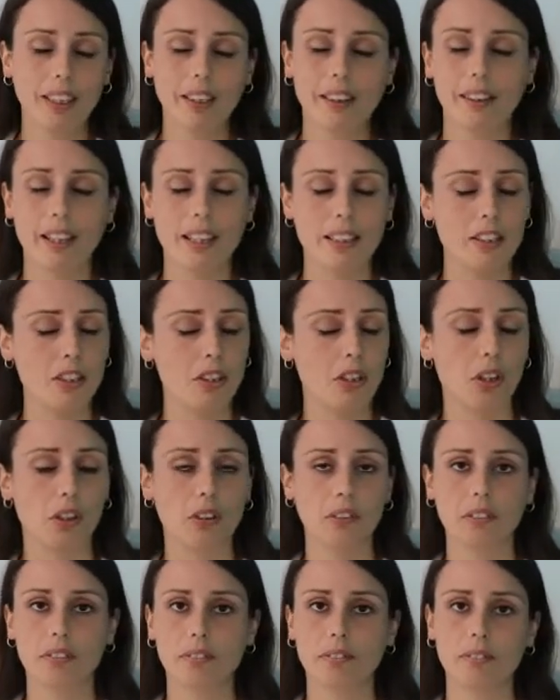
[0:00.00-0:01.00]
That's
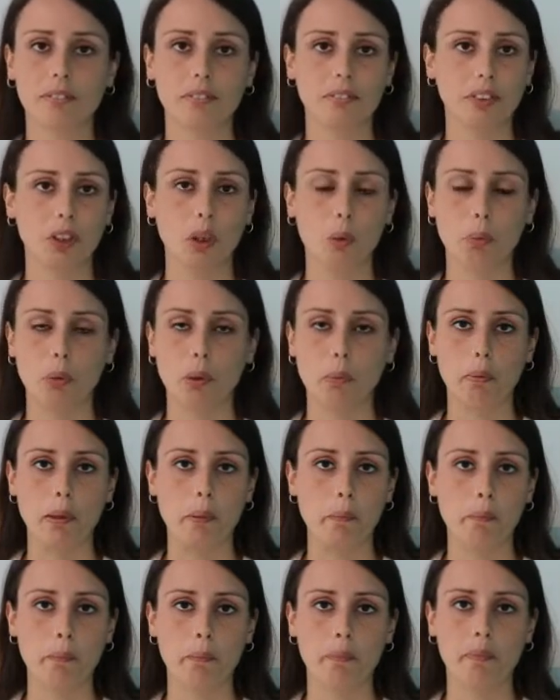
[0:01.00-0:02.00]
not your
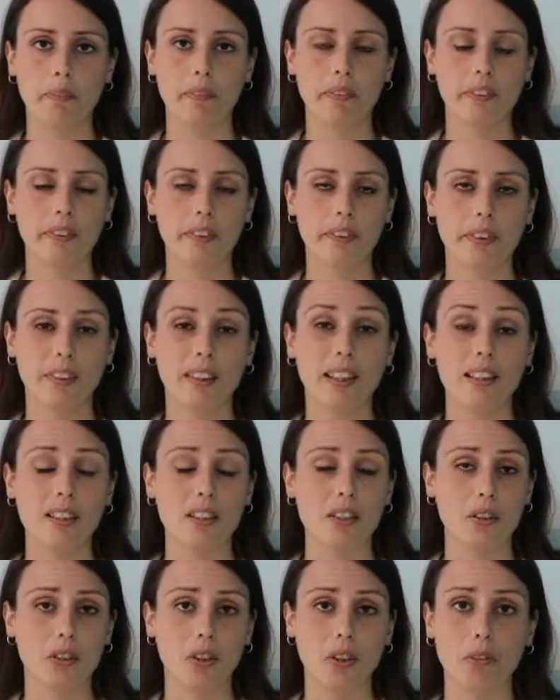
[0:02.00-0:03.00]
problem. That's
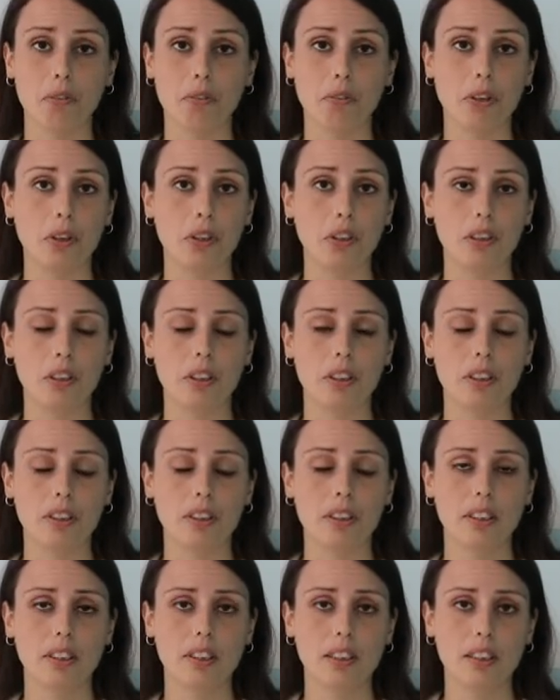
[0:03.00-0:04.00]
not your fault.
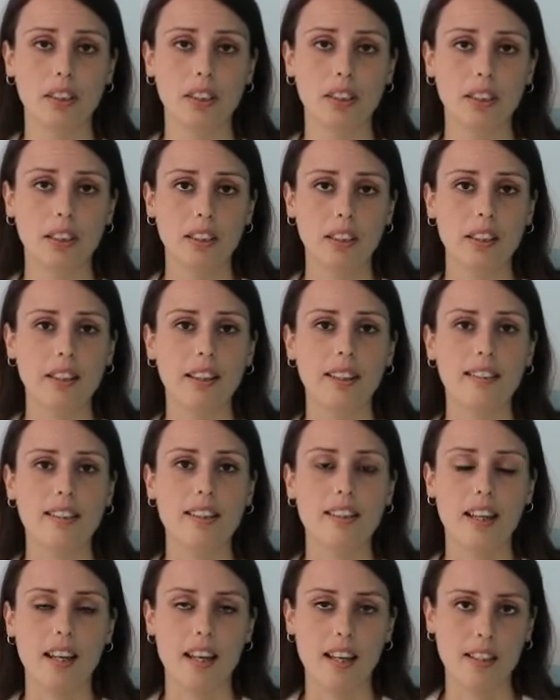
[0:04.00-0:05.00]
That's
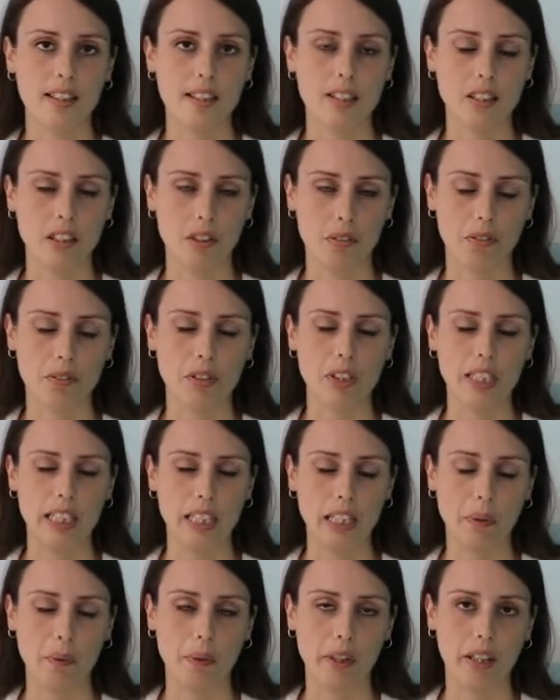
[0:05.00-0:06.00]
their stuff to
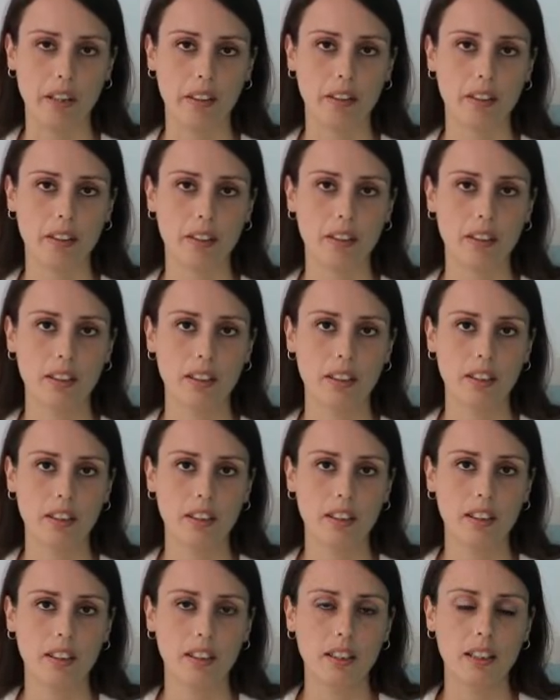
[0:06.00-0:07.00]
deal with.
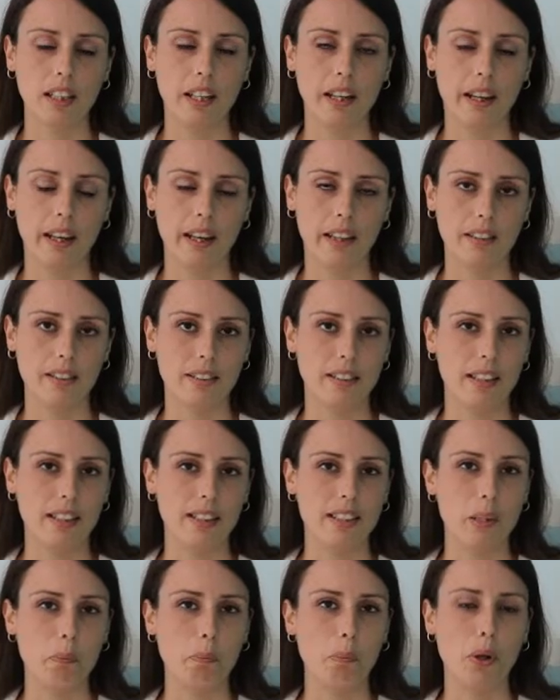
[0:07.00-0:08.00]
And
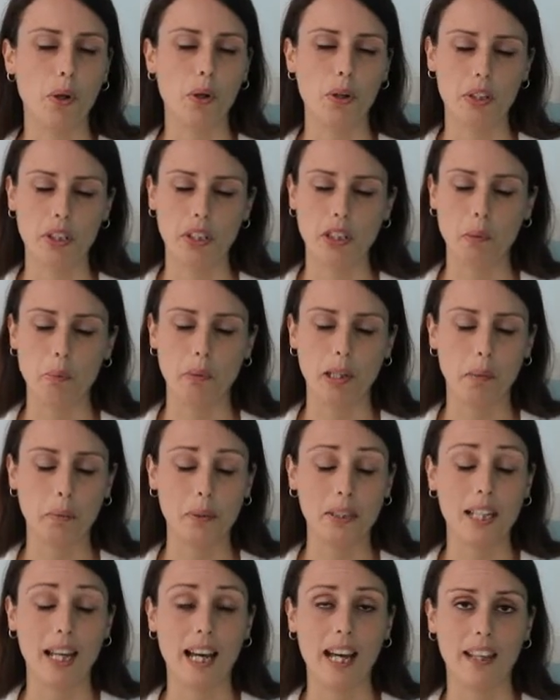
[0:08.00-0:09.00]
it's important to be able
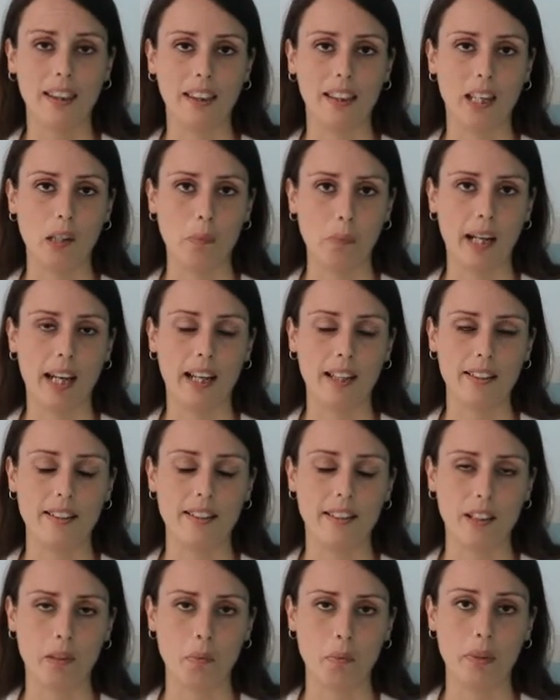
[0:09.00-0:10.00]
to hand that back to
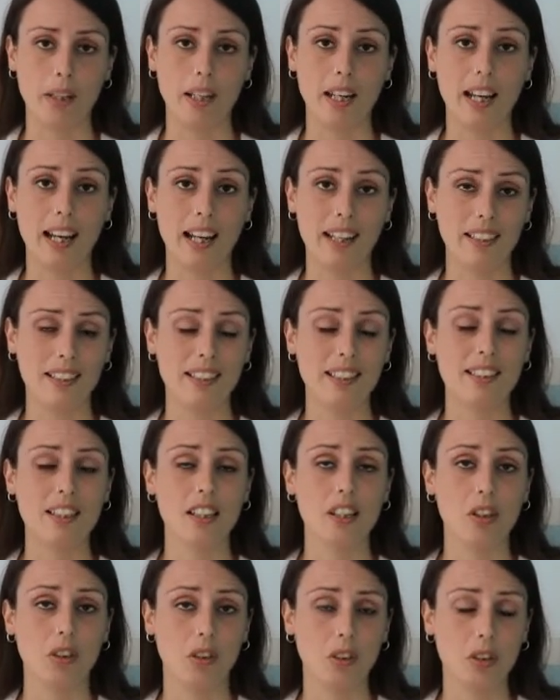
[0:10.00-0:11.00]
them. And it's
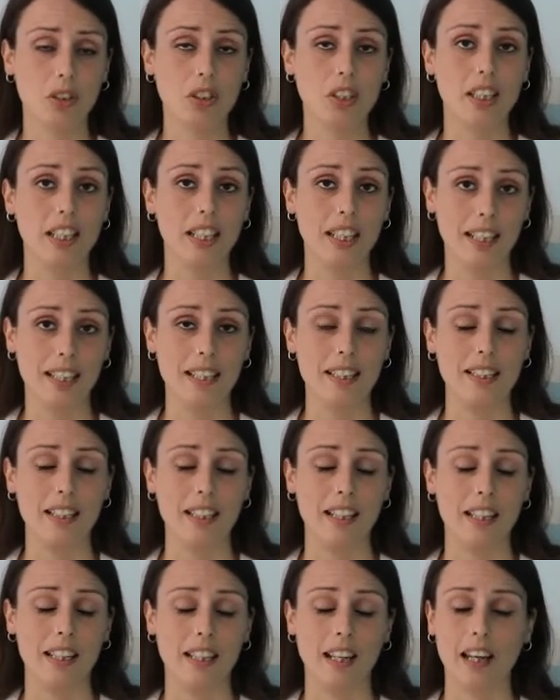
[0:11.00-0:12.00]
not
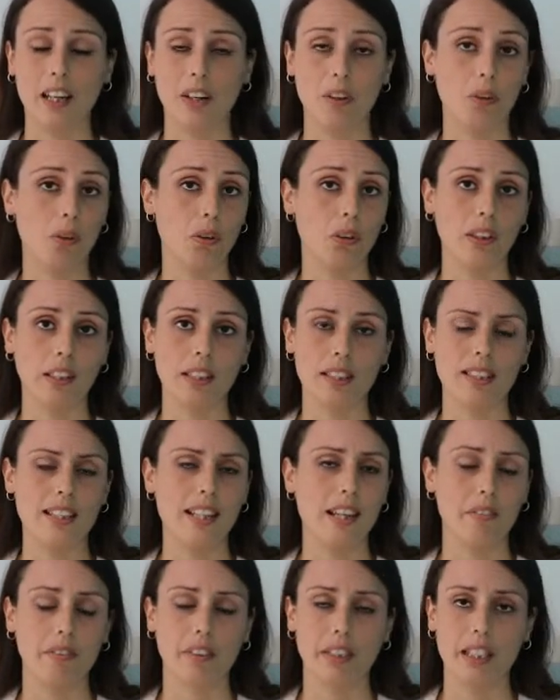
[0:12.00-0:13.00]
easy at all. It's
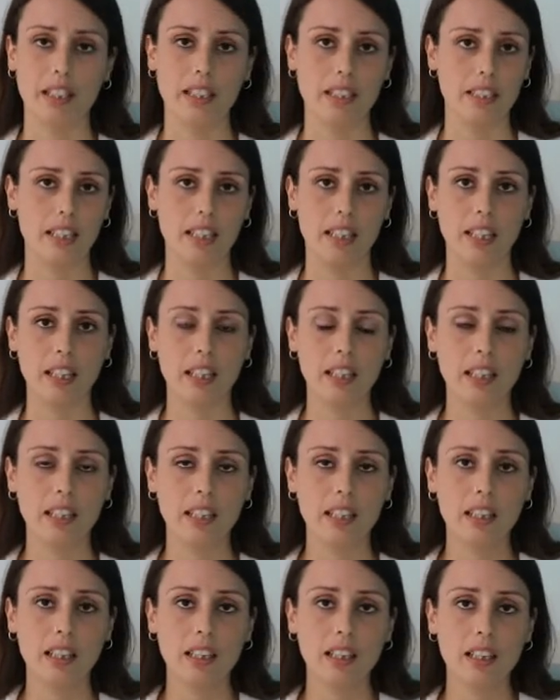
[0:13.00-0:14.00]
never easy
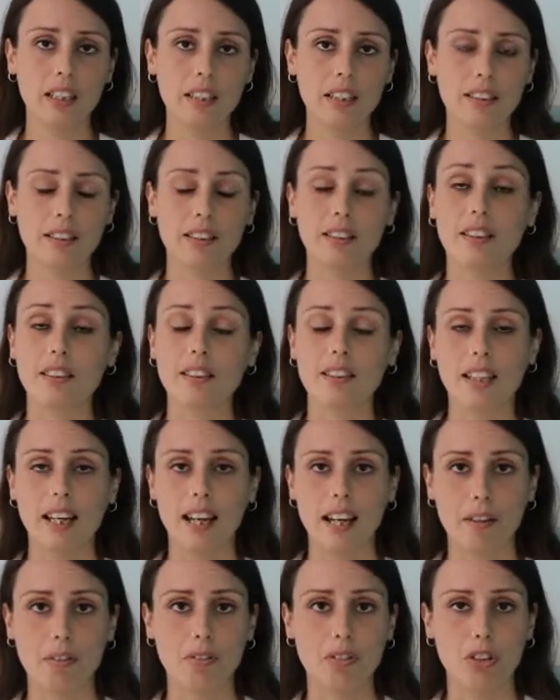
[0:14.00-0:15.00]
to
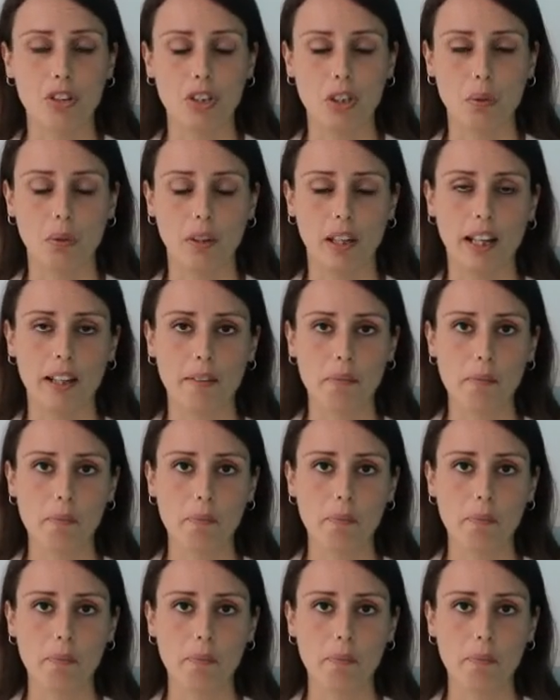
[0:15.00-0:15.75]
have to do that.